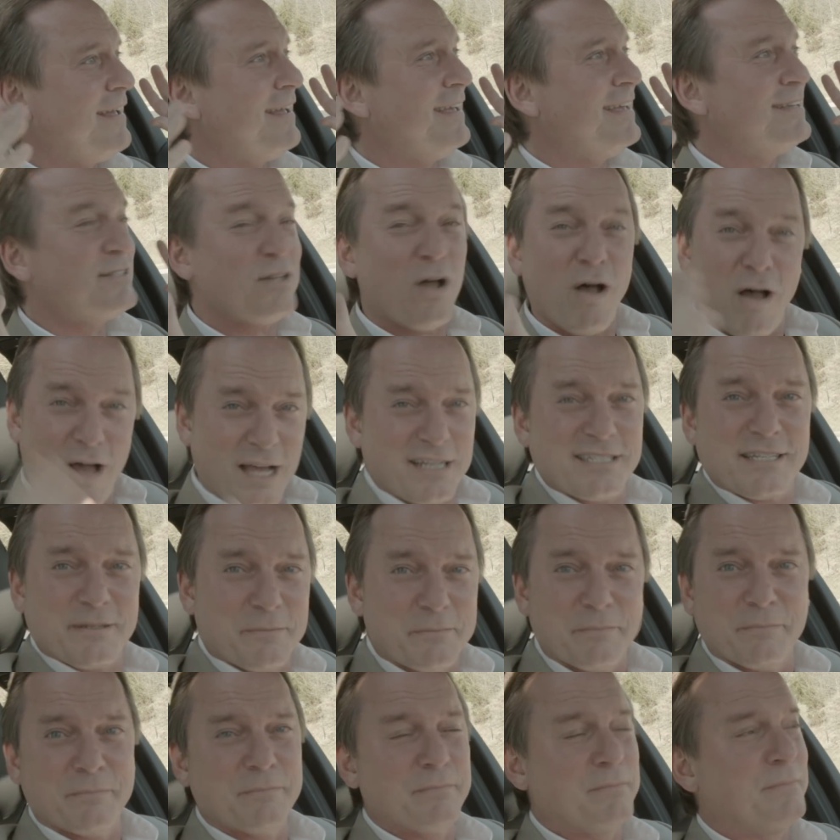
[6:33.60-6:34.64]
is
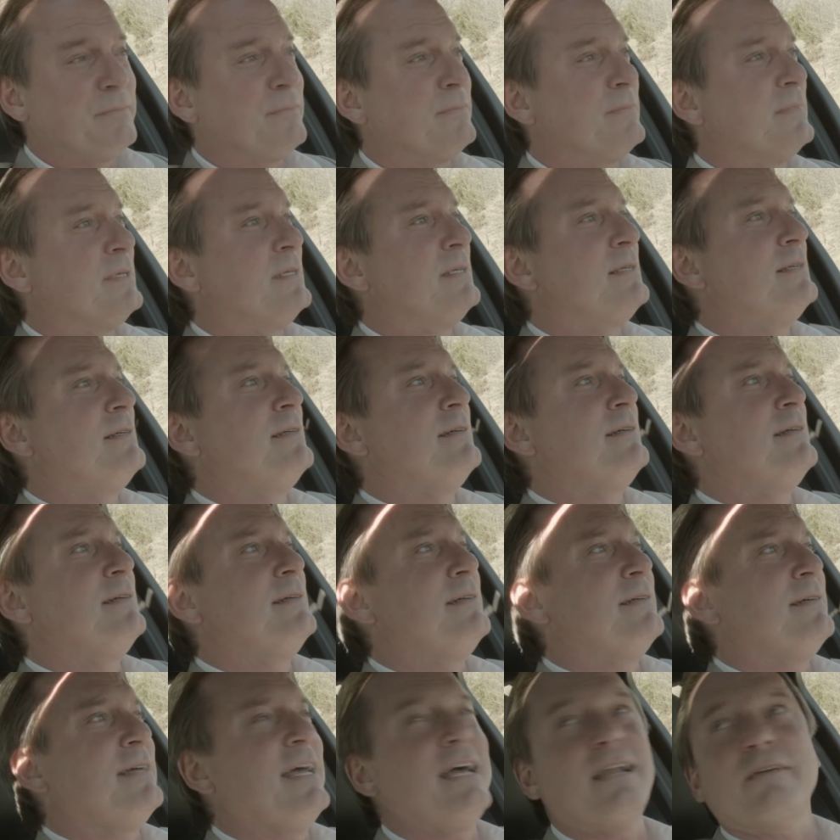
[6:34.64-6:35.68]
awesome.
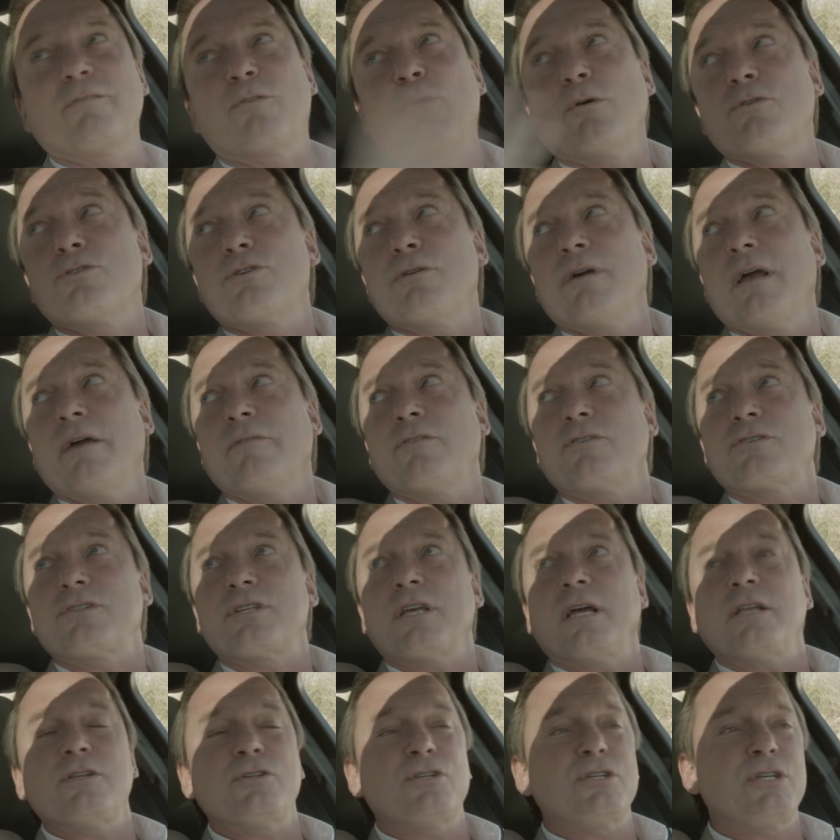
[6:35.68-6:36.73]
And of course you have your
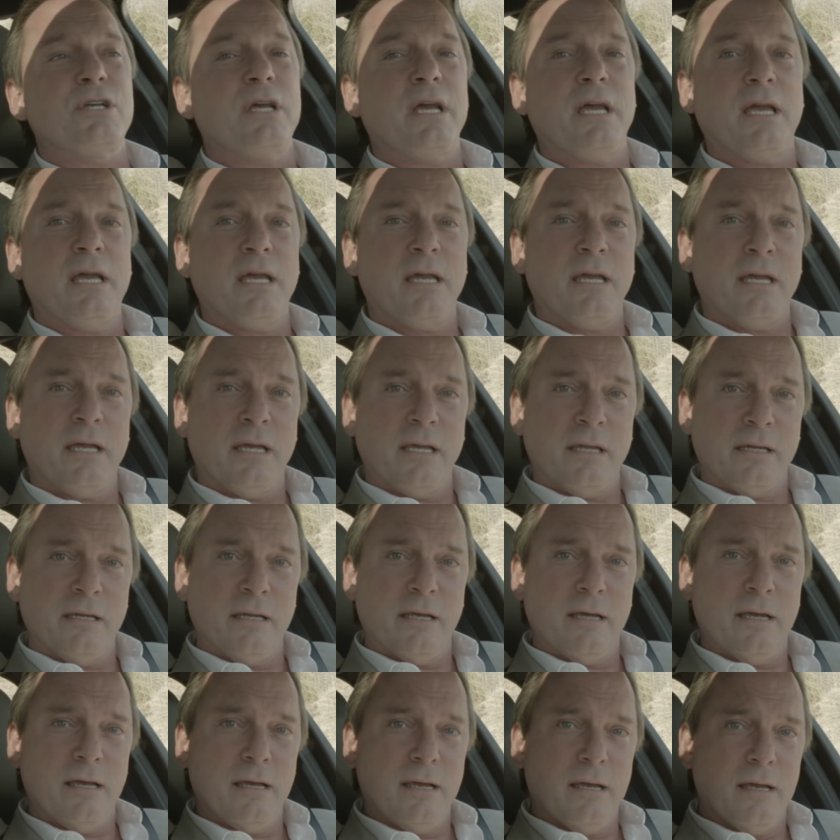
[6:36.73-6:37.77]
sunshade.